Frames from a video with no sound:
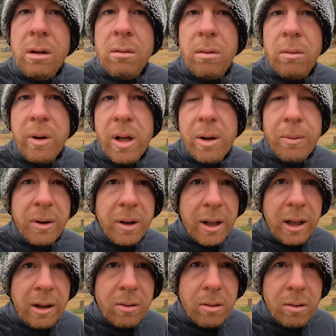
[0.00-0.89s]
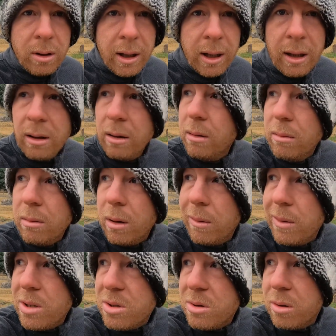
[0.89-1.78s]
well, we don't want to get caught out
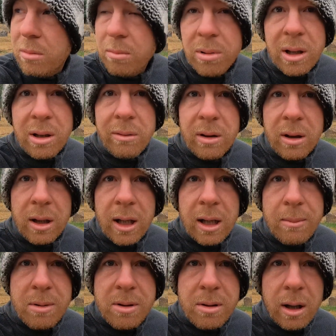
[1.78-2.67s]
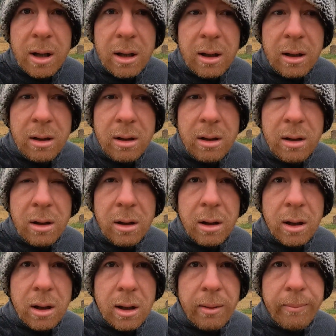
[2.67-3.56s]
where we shouldn't be with a camper trailer
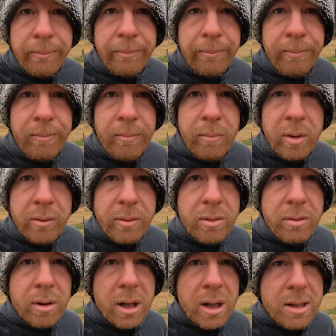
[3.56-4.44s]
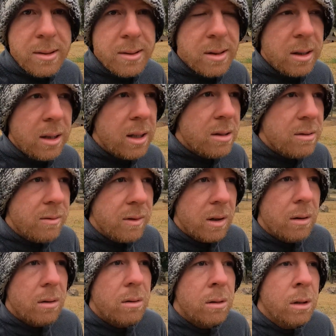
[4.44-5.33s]
if it rains and gets
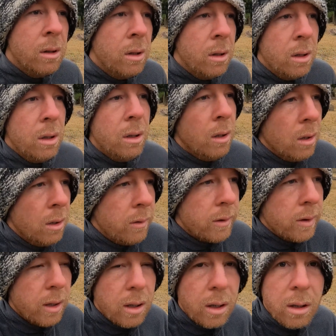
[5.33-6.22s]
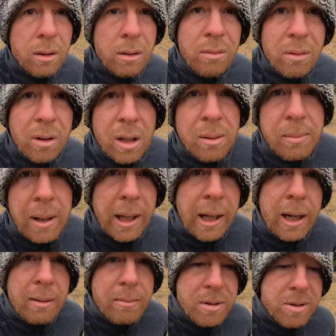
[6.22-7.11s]
feral. So we're going to
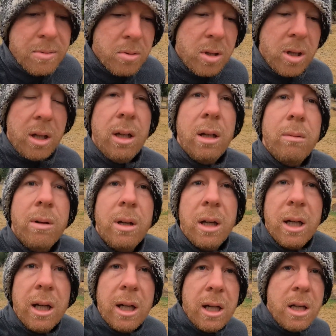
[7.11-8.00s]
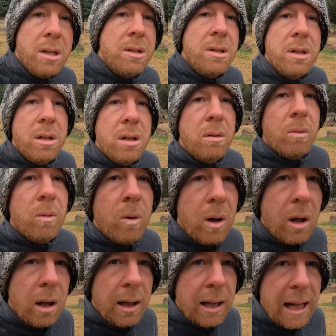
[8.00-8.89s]
pack up this morning and we're going to head into
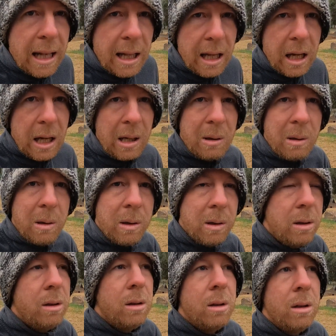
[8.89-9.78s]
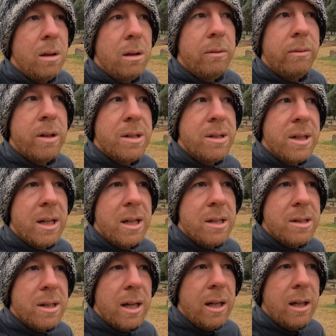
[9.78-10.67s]
Walhalla, if that's how
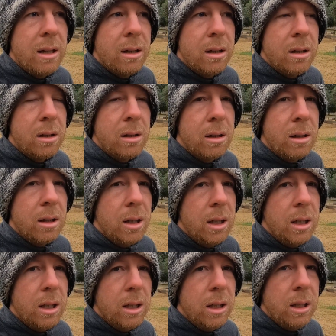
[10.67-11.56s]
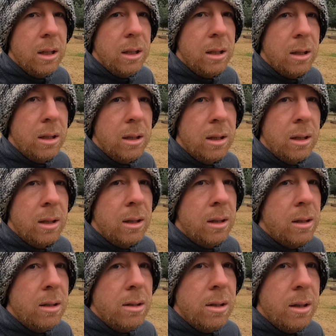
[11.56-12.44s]
you say it. I
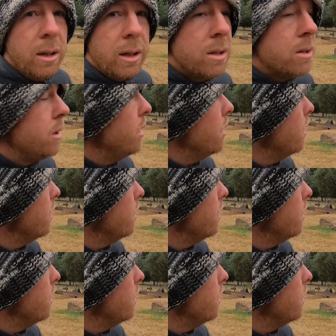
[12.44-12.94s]
don't actually